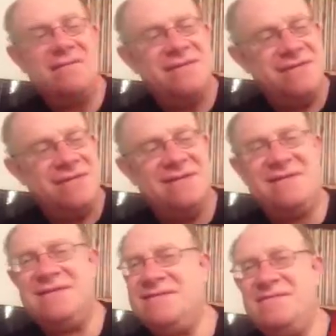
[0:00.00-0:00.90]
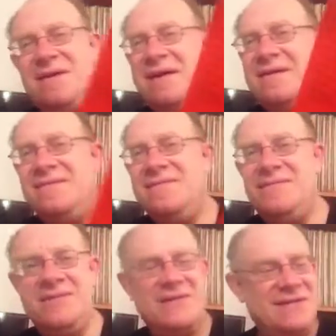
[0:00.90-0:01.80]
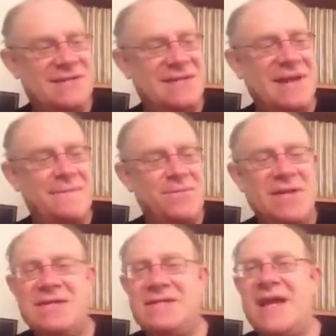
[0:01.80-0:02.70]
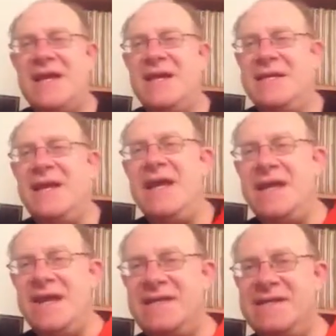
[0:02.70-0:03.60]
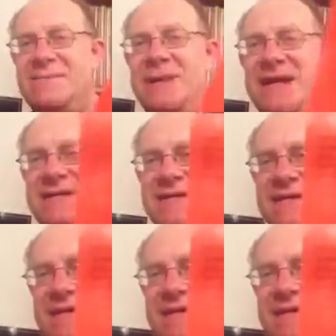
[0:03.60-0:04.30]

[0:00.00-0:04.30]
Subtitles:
which is, well, what you can say, psychedelic at its best,